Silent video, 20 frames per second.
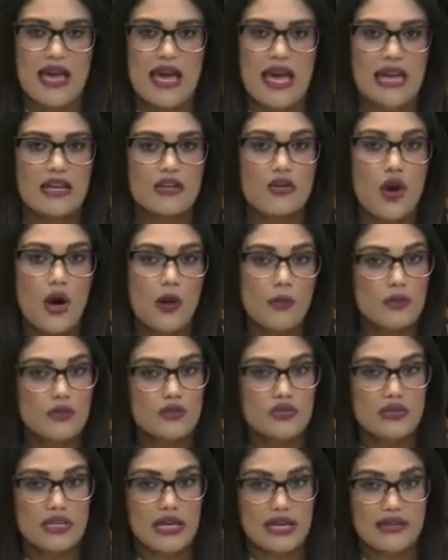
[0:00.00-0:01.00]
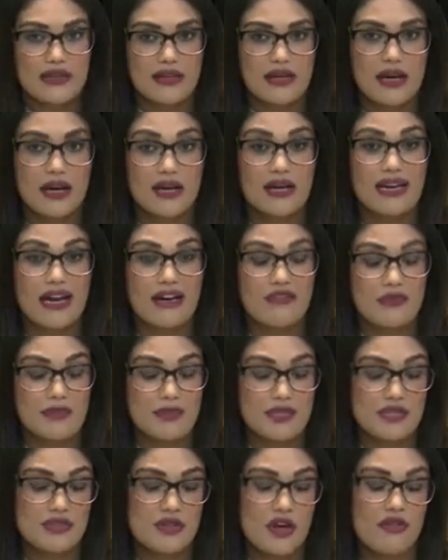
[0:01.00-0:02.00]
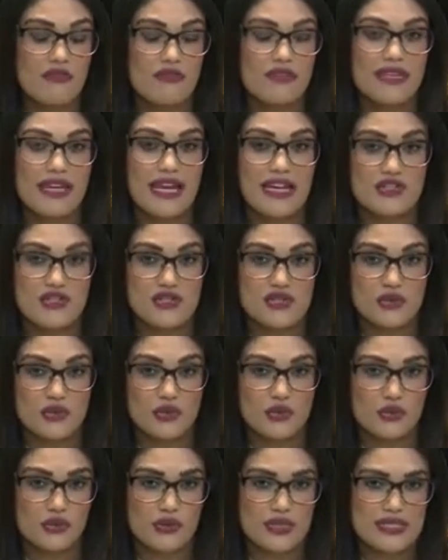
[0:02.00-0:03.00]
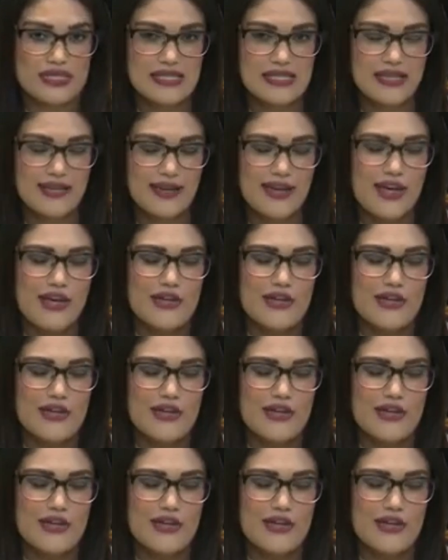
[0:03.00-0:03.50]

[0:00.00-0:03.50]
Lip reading: and cobble together a government of national unity?